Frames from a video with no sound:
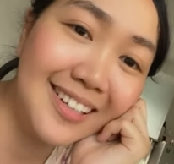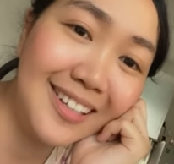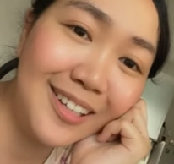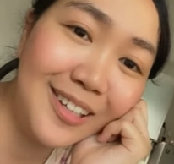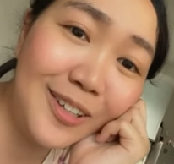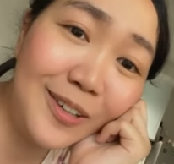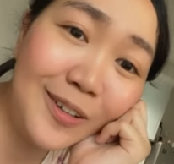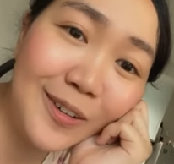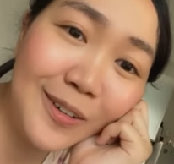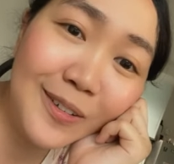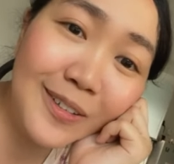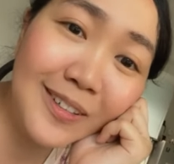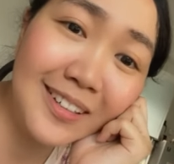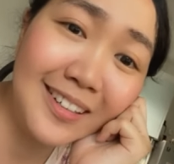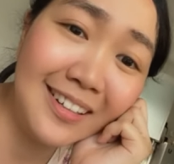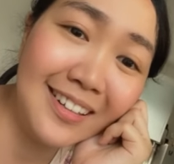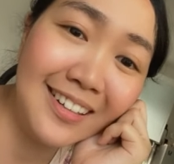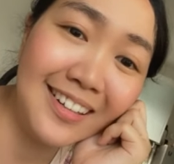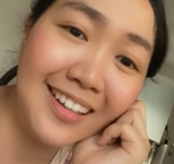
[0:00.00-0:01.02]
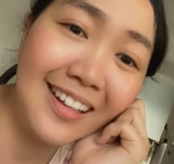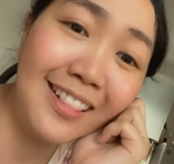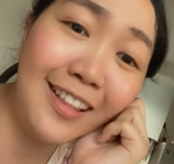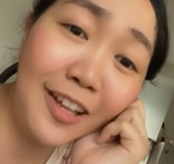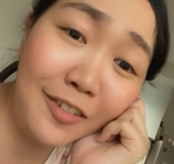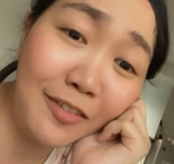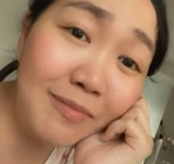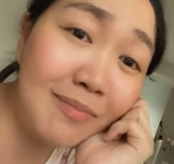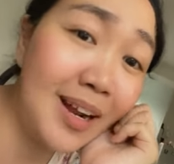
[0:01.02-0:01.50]
You know, a
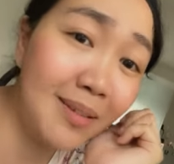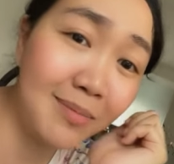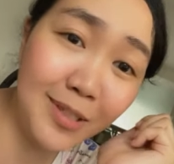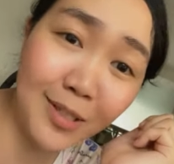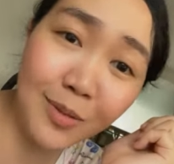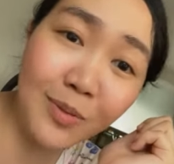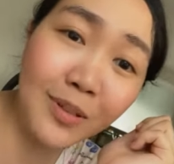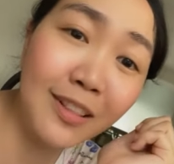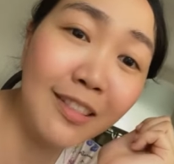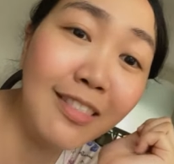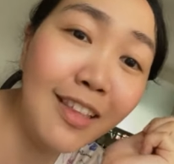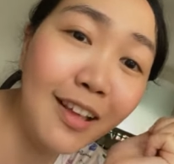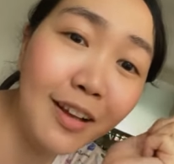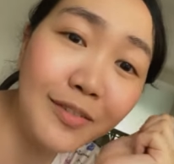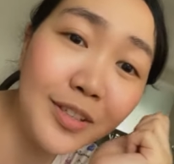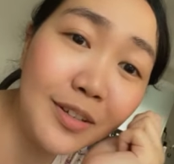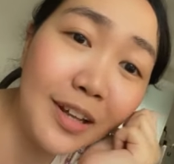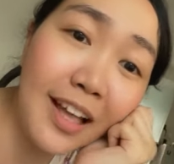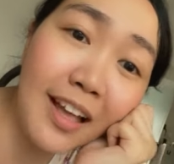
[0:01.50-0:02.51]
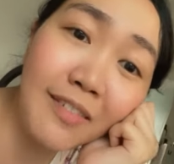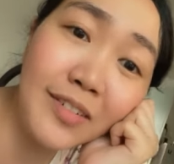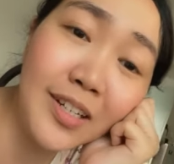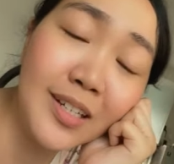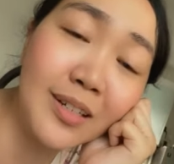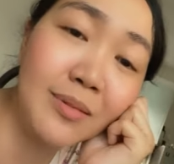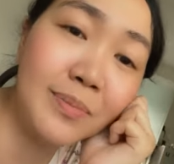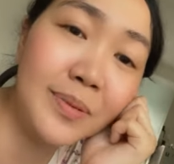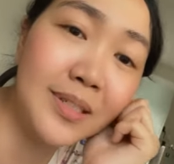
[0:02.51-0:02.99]
lot of mamas would love to have
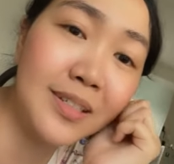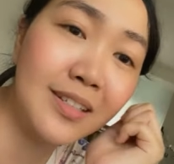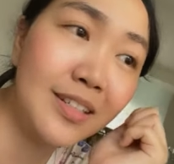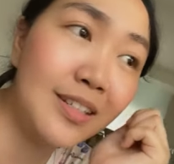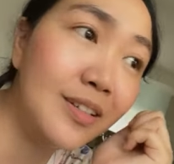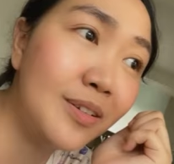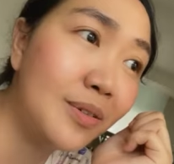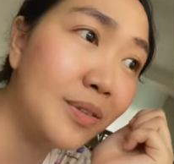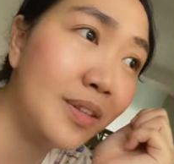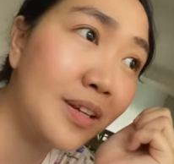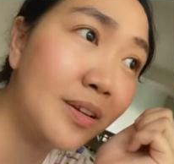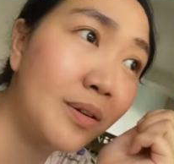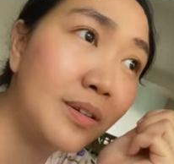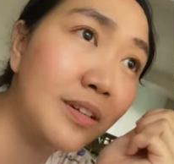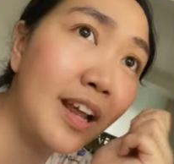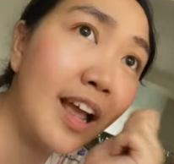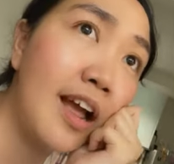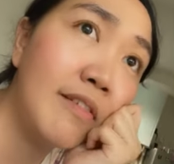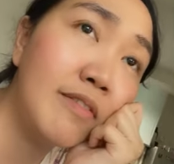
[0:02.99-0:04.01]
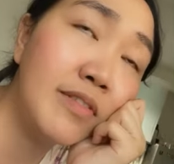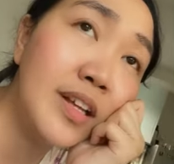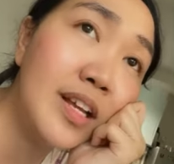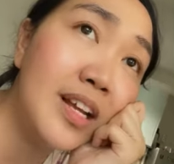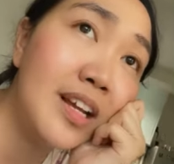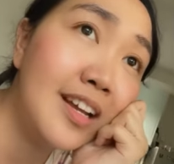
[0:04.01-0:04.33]
it, but you know, they don't have